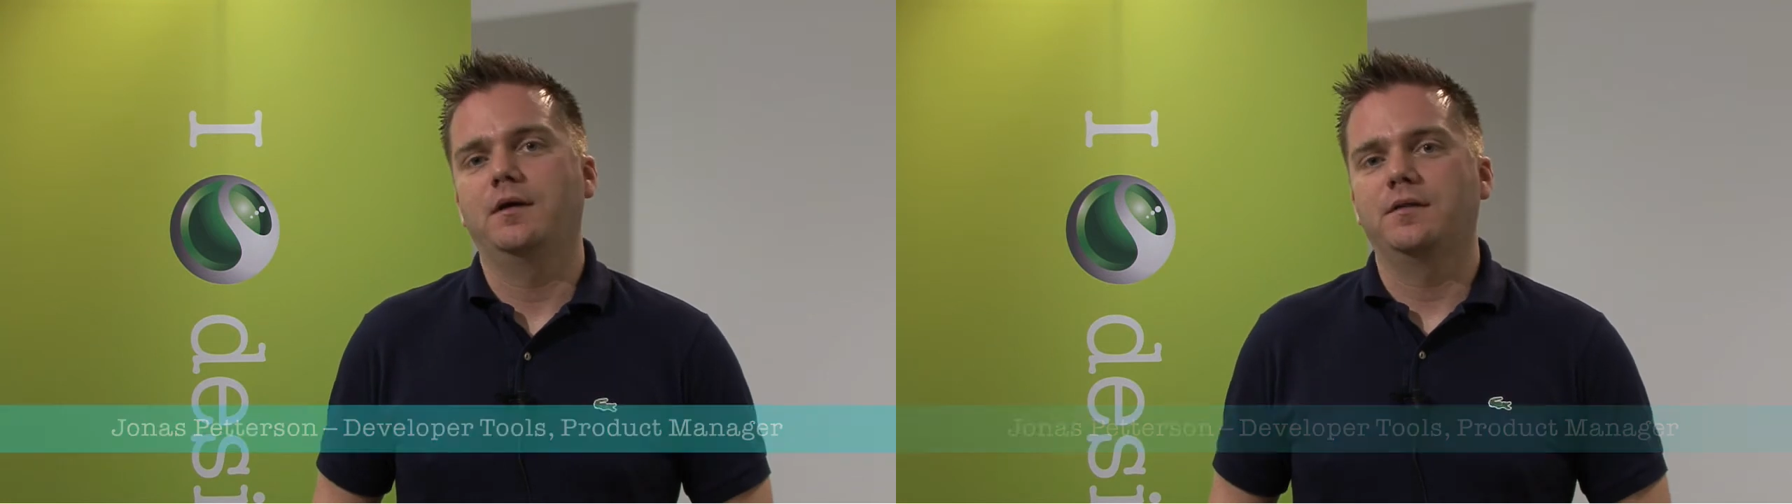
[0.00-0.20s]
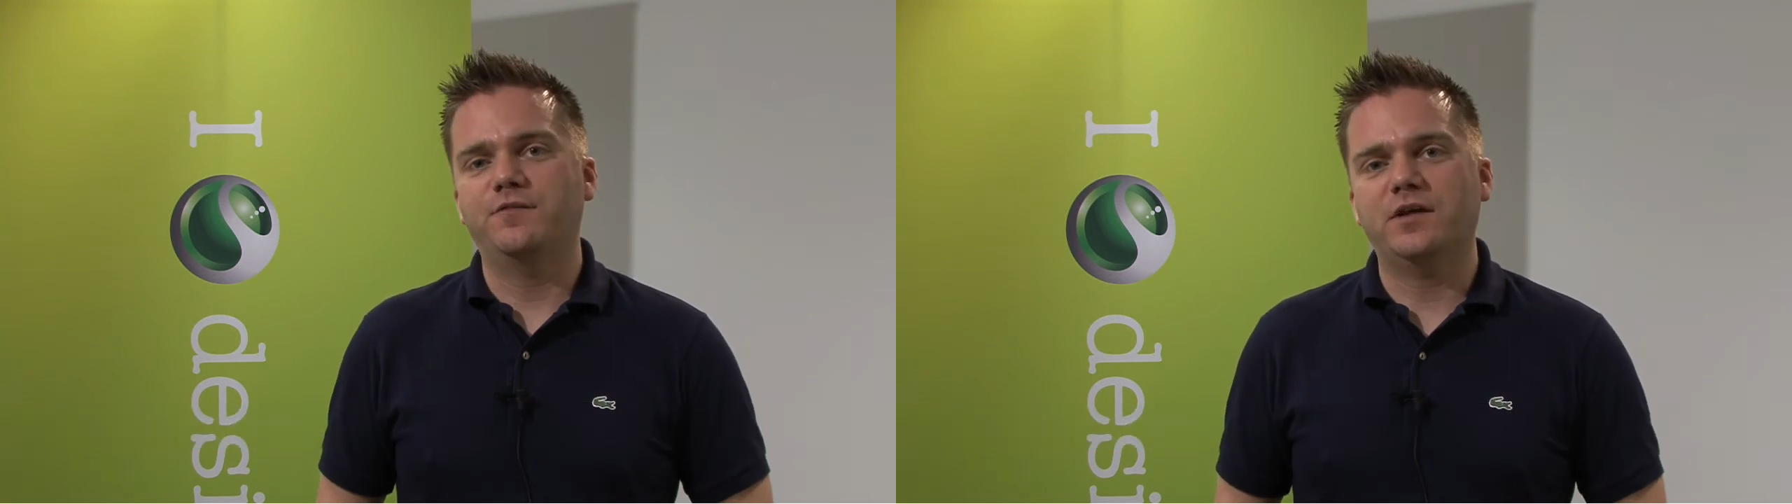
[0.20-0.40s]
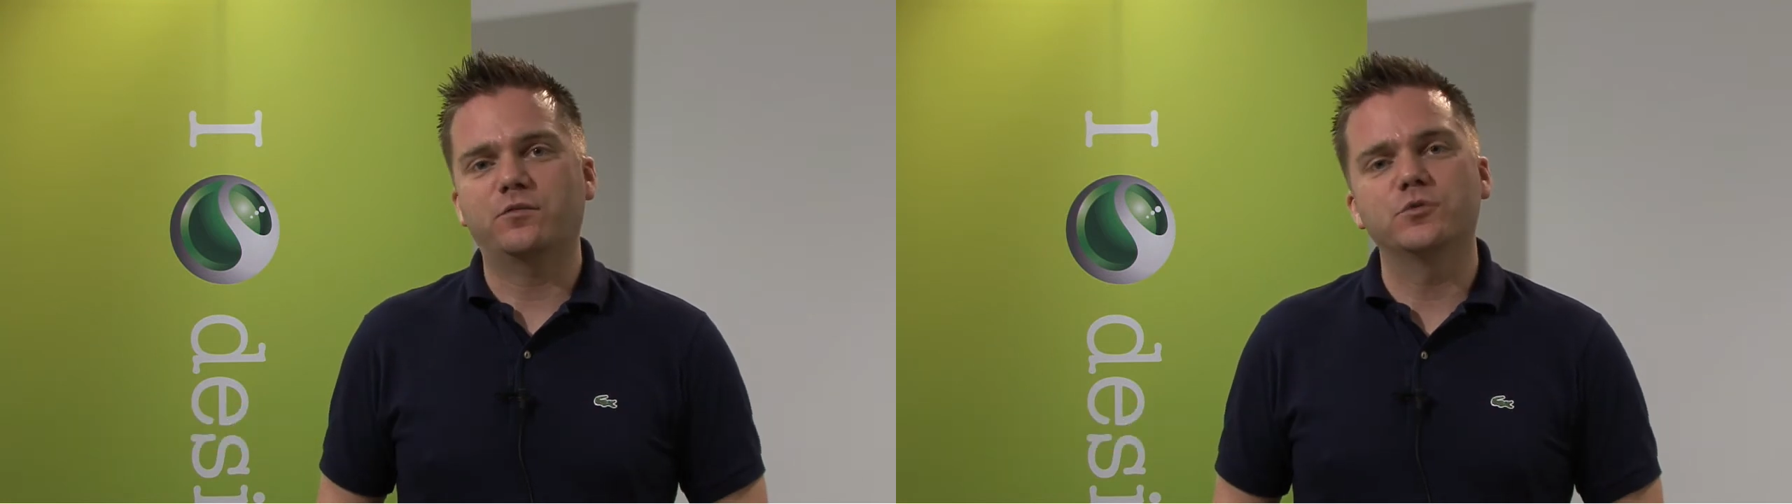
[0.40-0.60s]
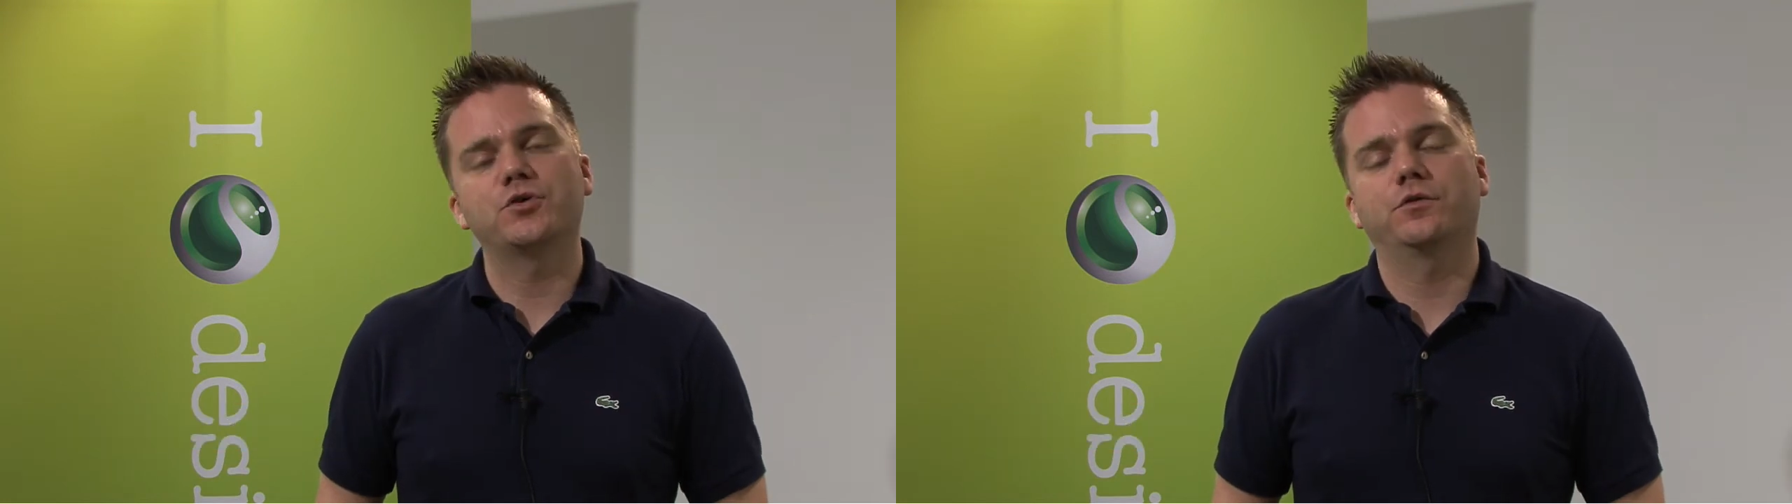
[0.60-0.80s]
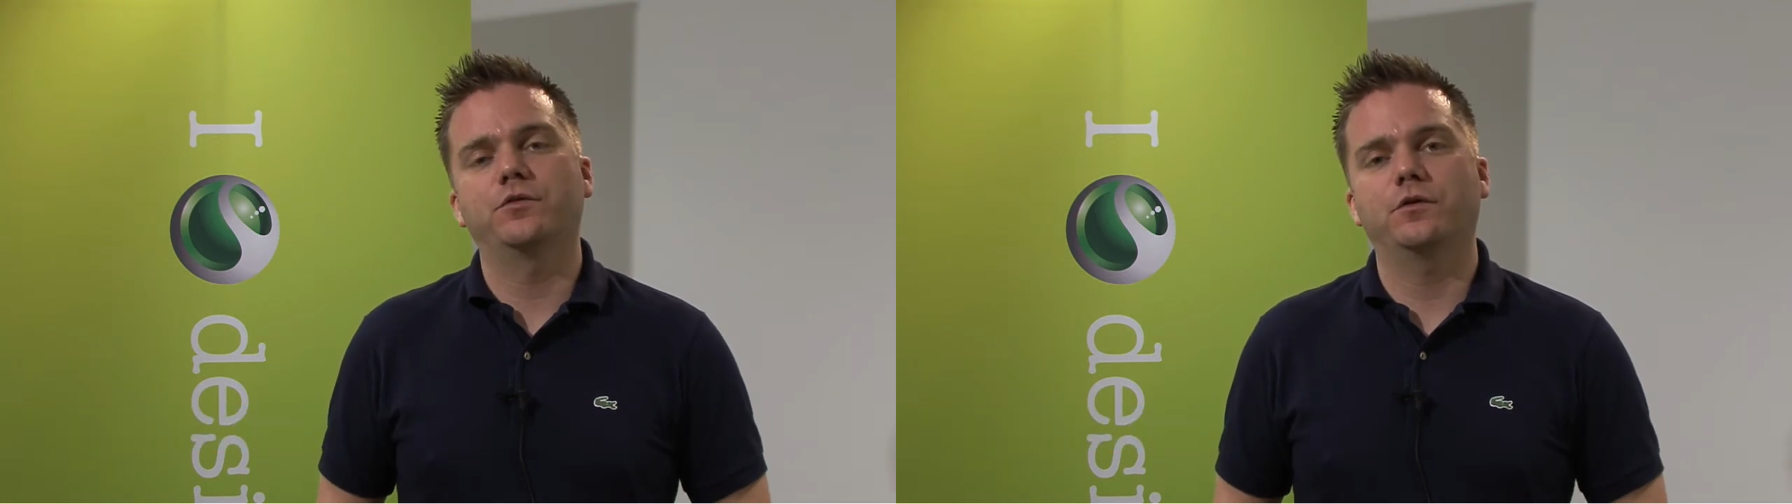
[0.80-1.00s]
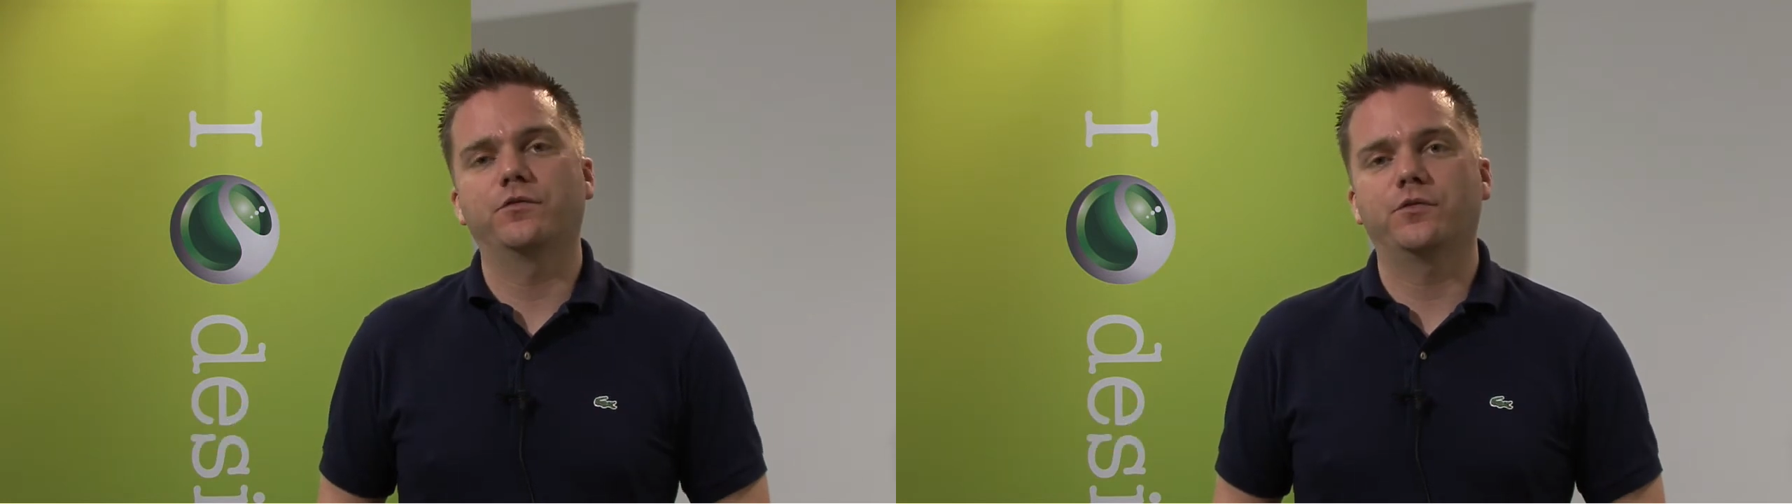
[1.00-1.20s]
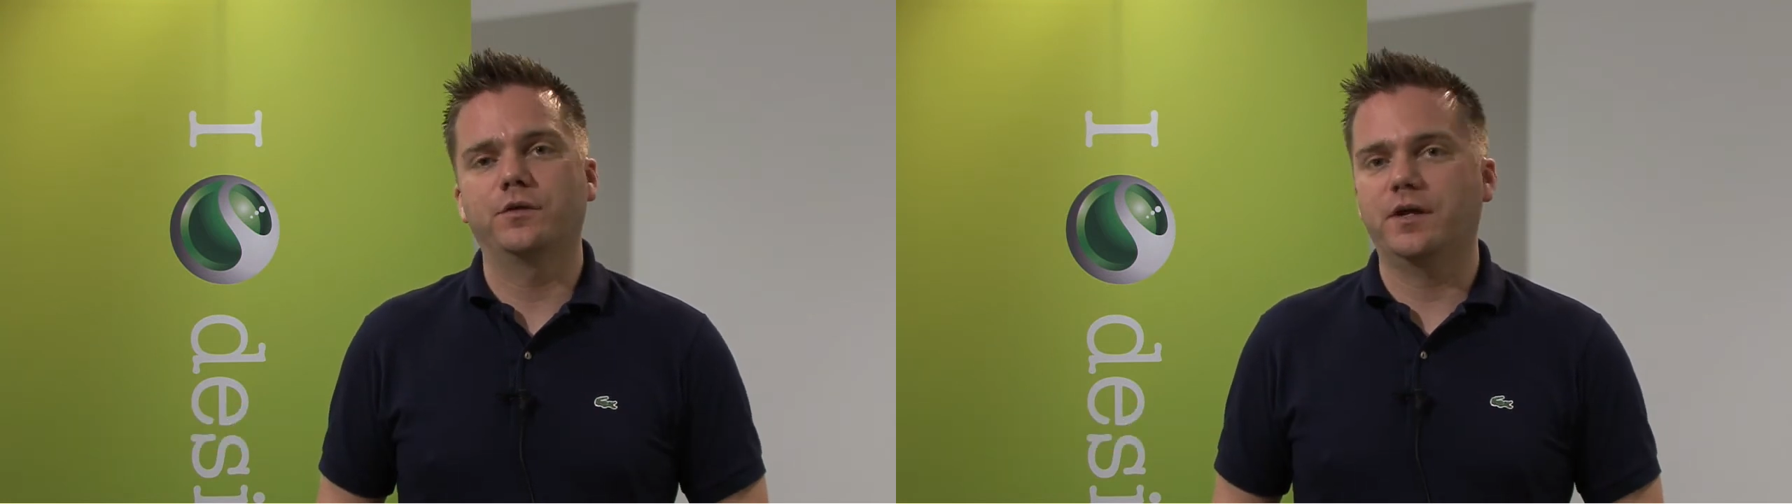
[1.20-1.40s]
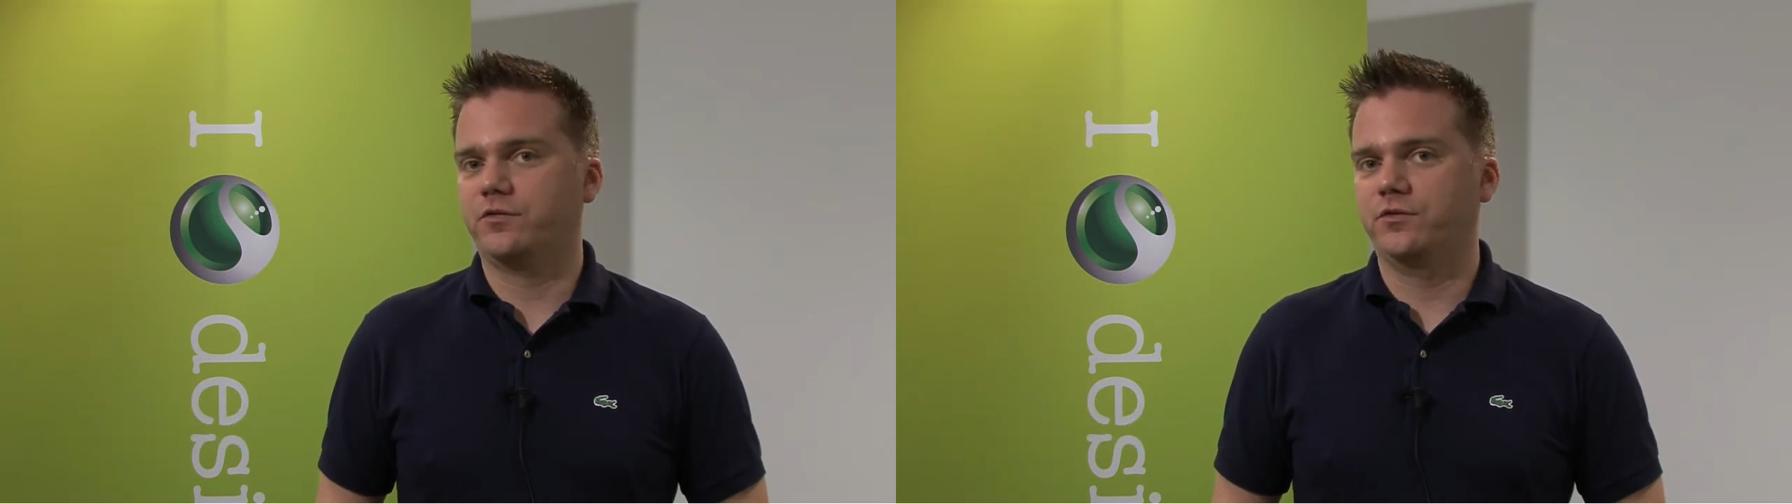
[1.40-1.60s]
The vast majority of
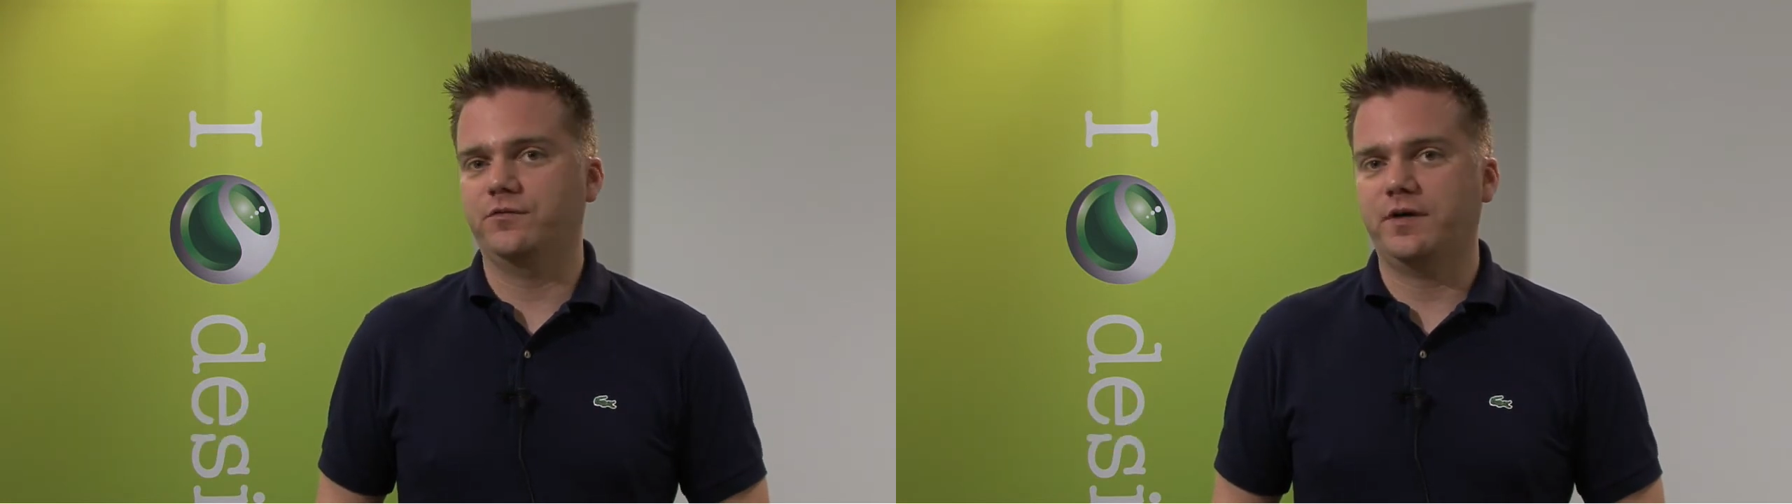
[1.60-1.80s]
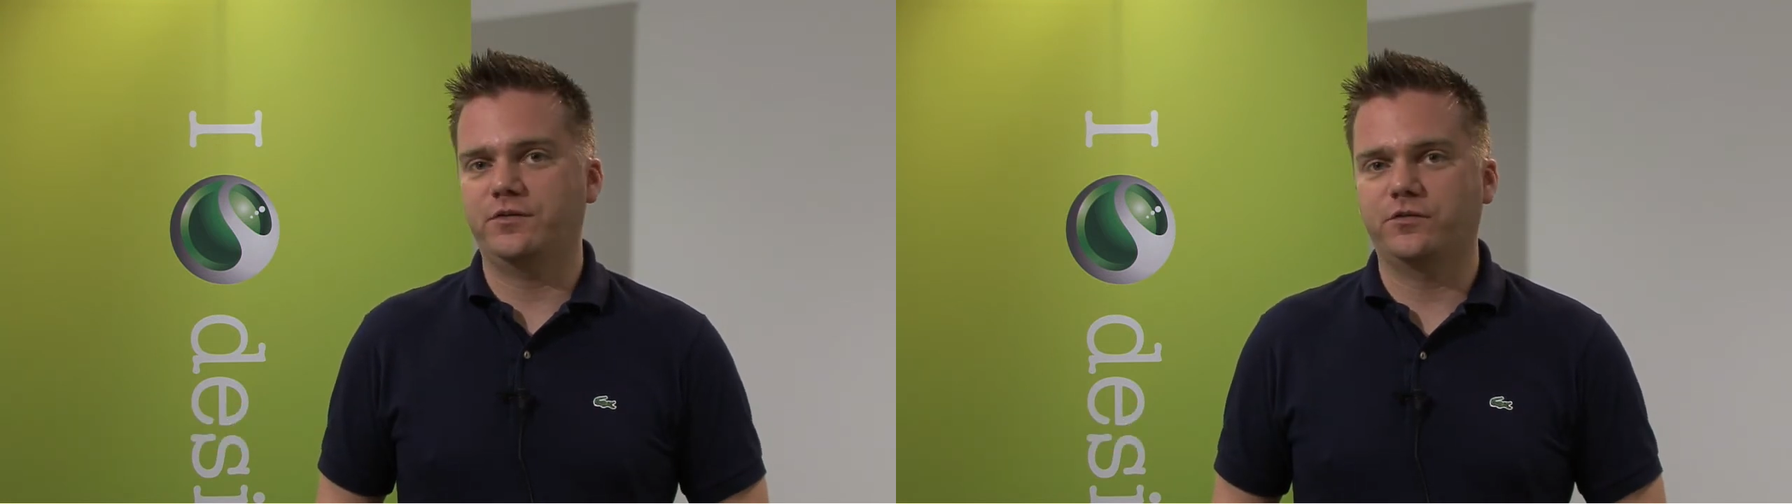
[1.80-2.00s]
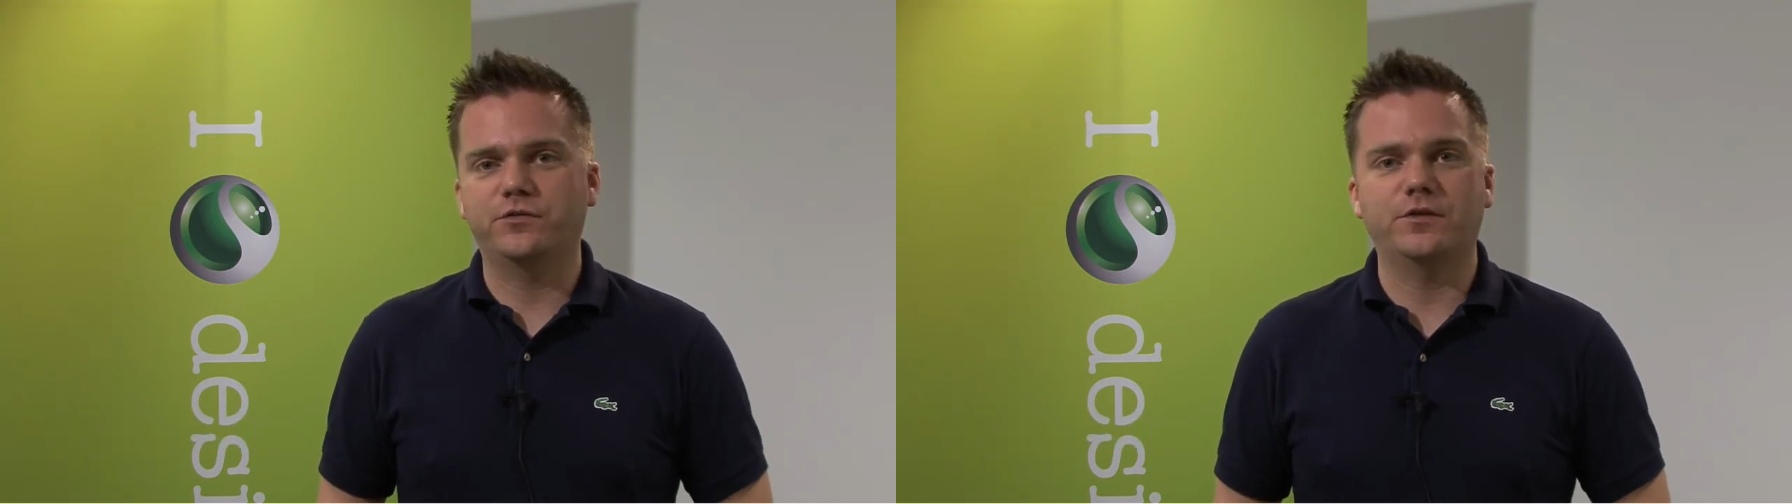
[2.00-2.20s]
Sony Ericsson devices